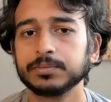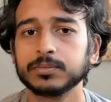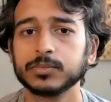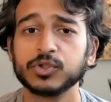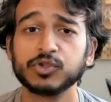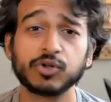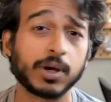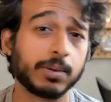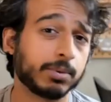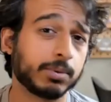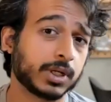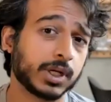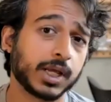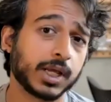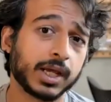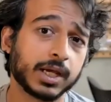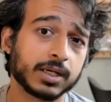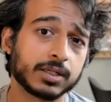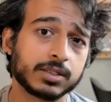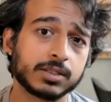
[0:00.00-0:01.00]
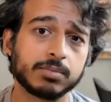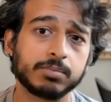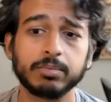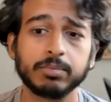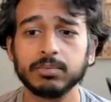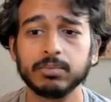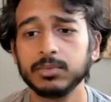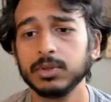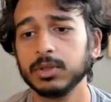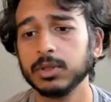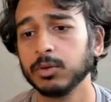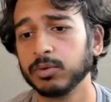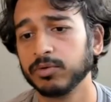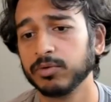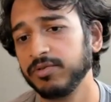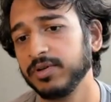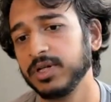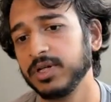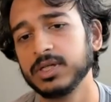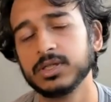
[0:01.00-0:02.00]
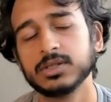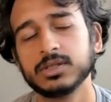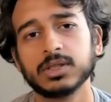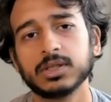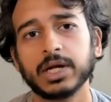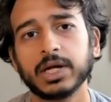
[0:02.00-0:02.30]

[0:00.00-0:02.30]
Stripe Connect, lower fees.